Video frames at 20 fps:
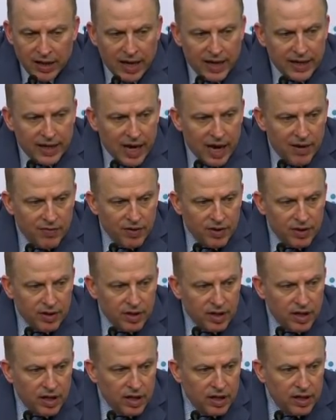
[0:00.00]
I like
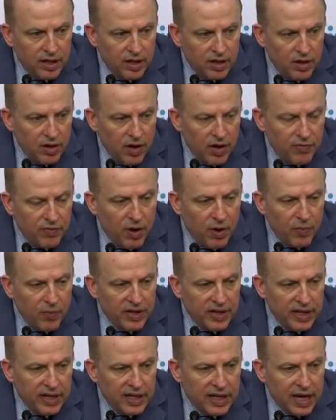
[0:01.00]
having, you know, I
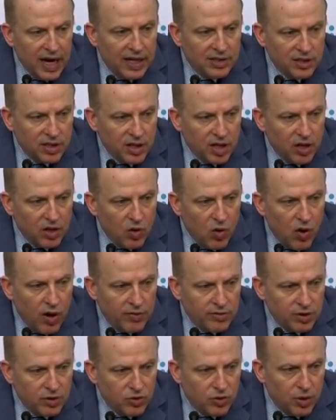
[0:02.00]
felt we needed guys that could
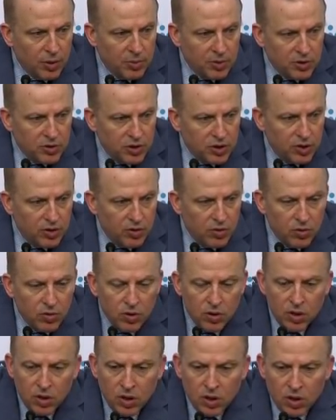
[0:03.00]
go off the dribble
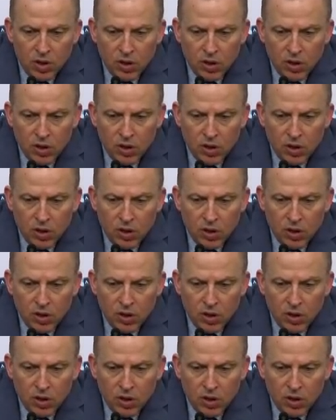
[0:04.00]
too.